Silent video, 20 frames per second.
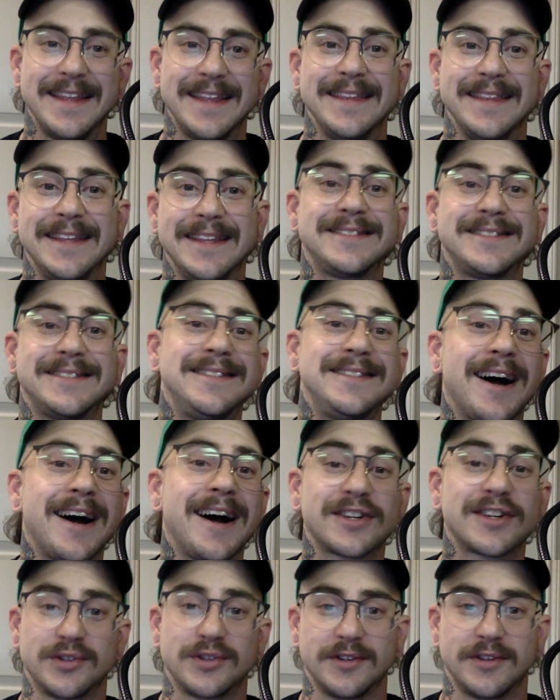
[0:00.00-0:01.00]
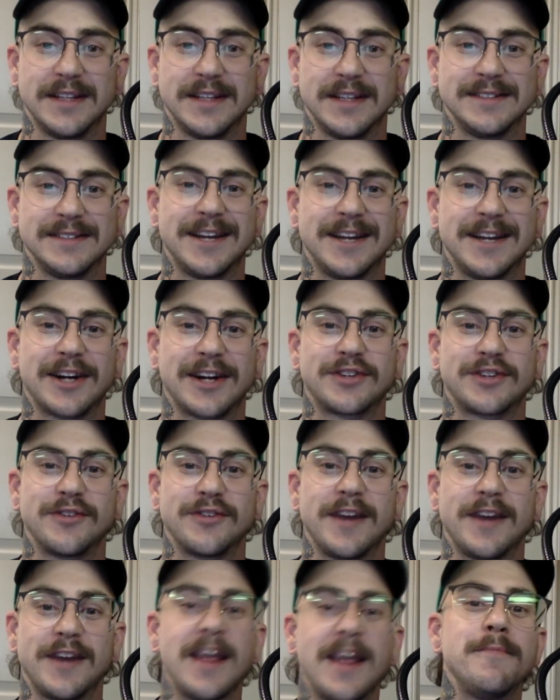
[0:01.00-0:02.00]
This doctor is
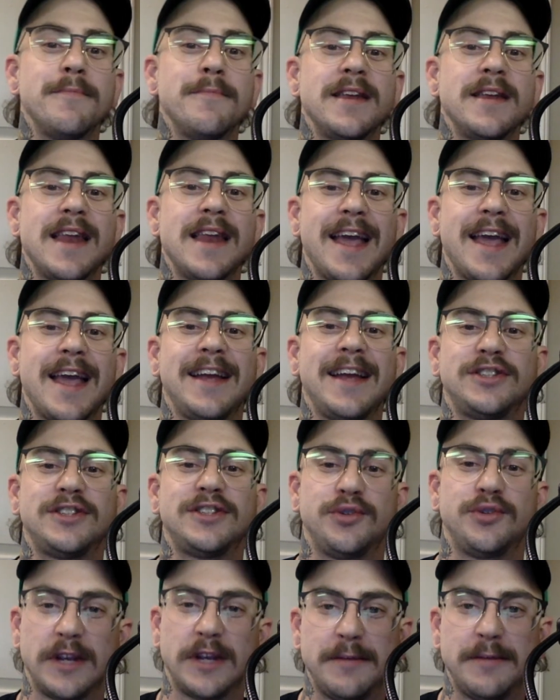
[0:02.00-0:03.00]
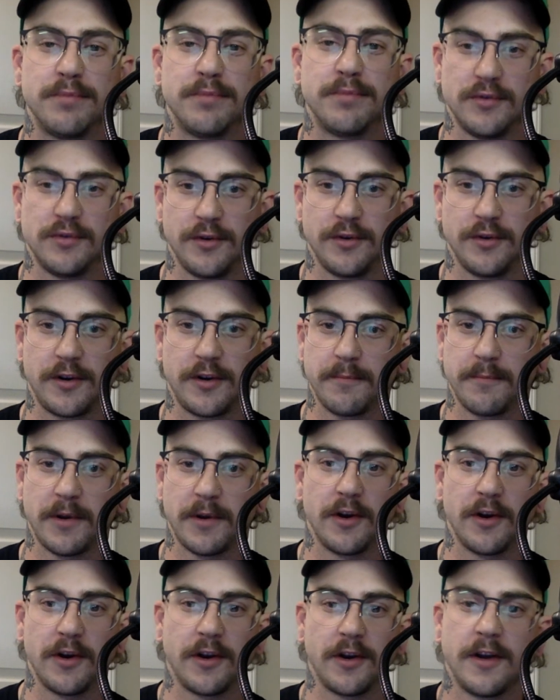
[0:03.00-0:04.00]
Dr. Naaman H.
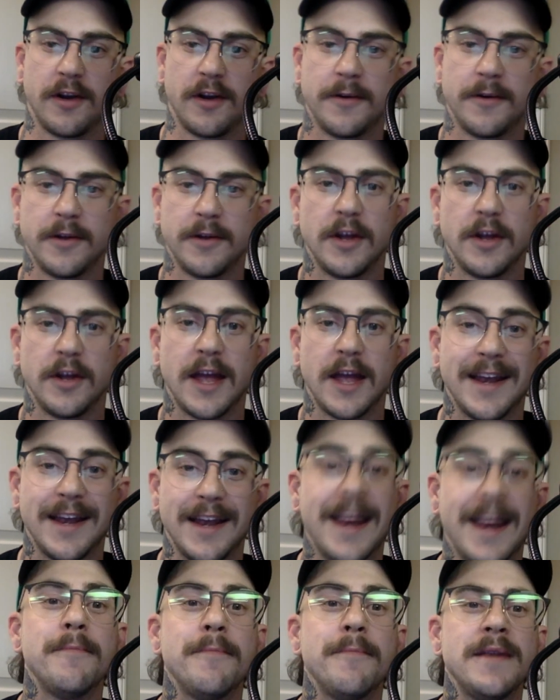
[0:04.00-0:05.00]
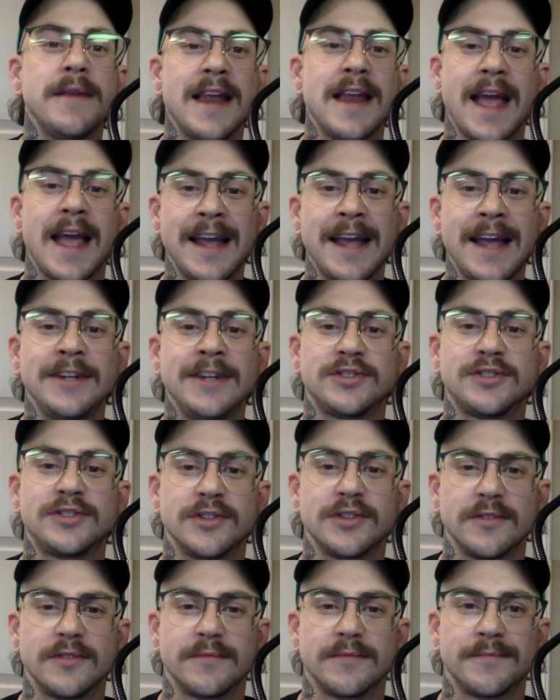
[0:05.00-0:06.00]
Greenberg. Naaman H.